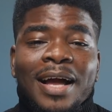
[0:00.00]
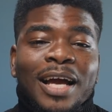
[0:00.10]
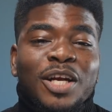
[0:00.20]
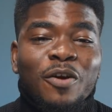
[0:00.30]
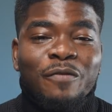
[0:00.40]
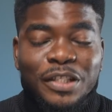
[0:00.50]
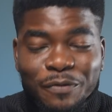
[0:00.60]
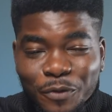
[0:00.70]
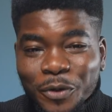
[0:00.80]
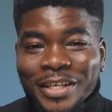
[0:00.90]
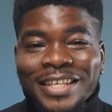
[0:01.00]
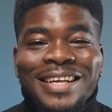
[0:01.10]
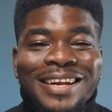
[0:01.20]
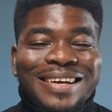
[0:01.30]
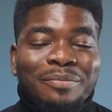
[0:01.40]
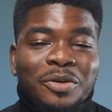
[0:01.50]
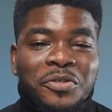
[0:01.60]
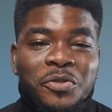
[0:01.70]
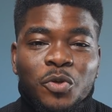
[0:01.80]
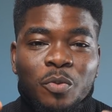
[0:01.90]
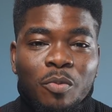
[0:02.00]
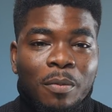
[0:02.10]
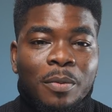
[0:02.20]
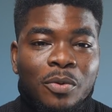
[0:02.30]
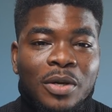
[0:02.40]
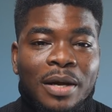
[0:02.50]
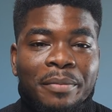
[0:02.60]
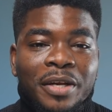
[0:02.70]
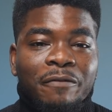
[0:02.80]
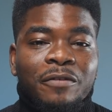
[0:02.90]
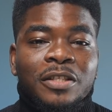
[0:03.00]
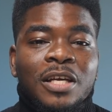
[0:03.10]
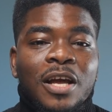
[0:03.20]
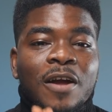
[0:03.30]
I'd love it if you could hit that like button so more people can benefit